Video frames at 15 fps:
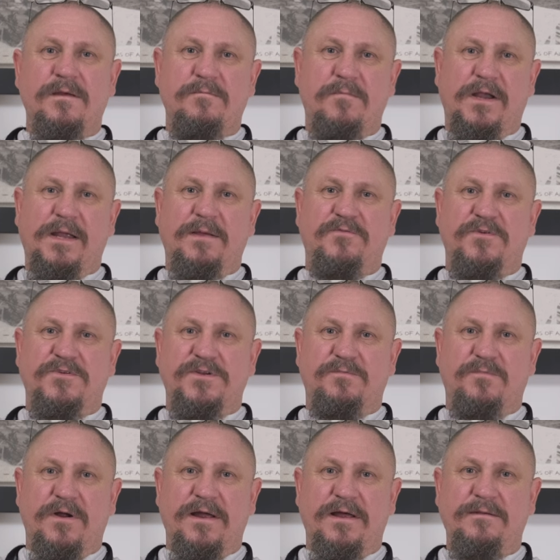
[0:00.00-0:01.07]
my name's Richard
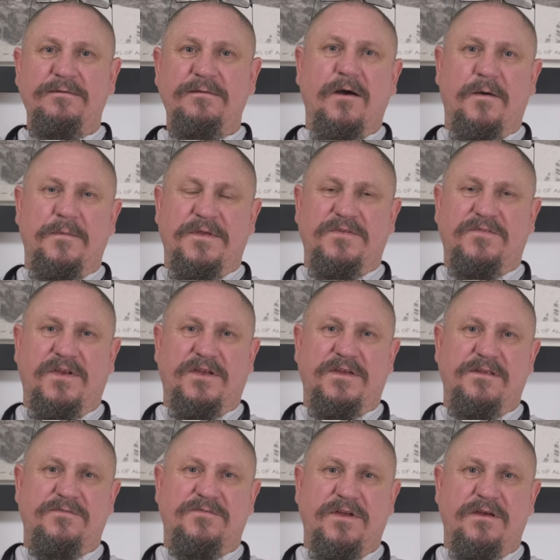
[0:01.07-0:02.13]
Brown. I'm the
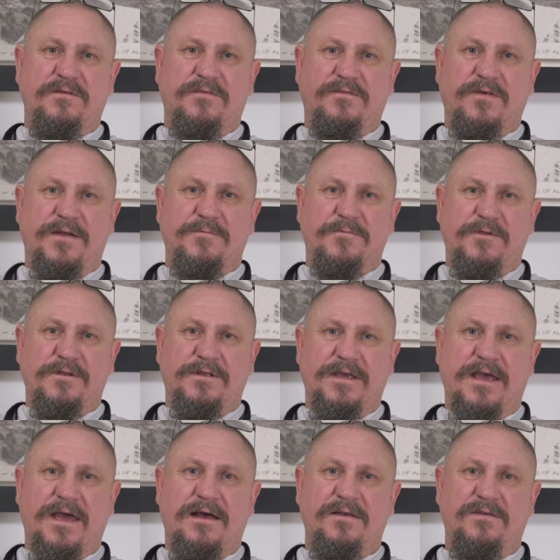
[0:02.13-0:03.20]
Executive Chef of Admiralty
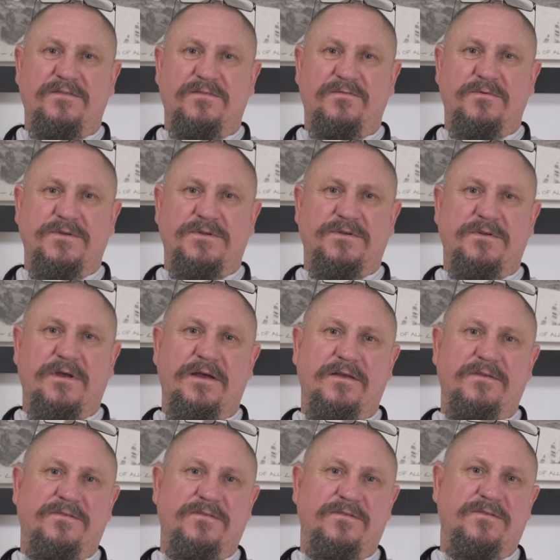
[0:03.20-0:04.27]
House, which
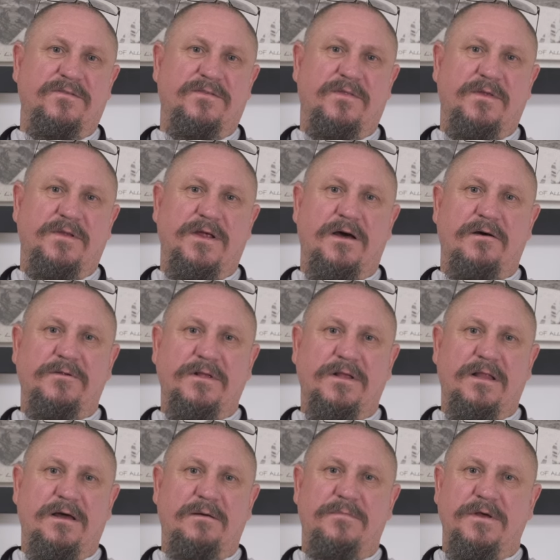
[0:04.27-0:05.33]
houses the Darwin
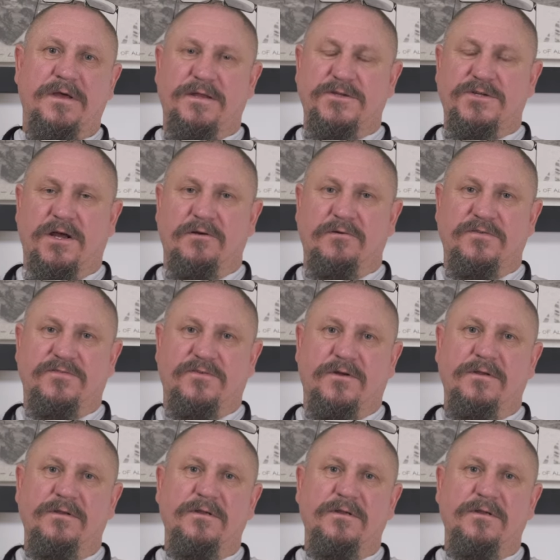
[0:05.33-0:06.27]
Club and Char Restaurant.